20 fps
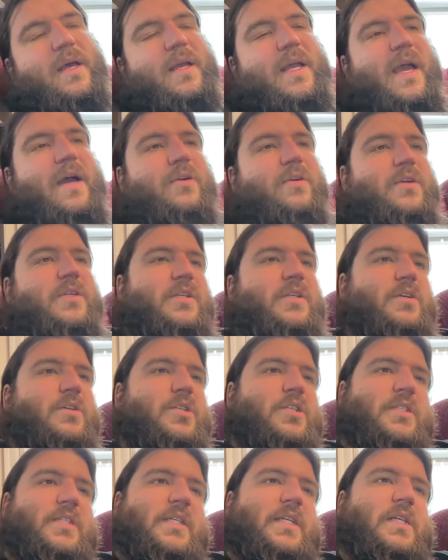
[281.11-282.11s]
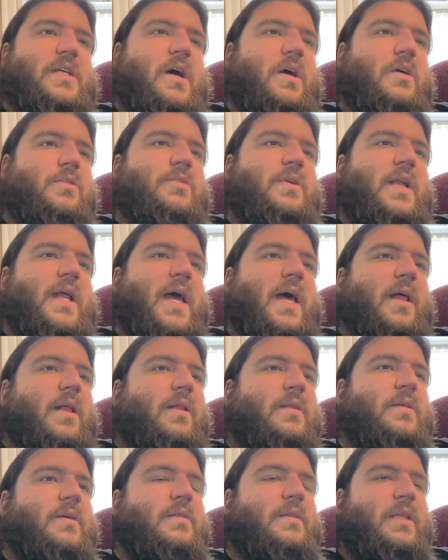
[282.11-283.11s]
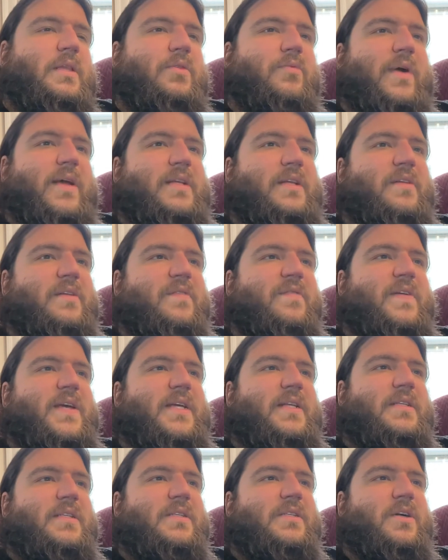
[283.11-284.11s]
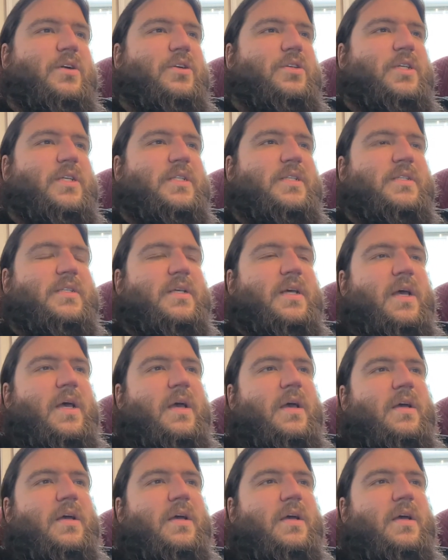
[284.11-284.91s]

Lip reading: counterinsurgency doctrine held that the way to defeat insurgents,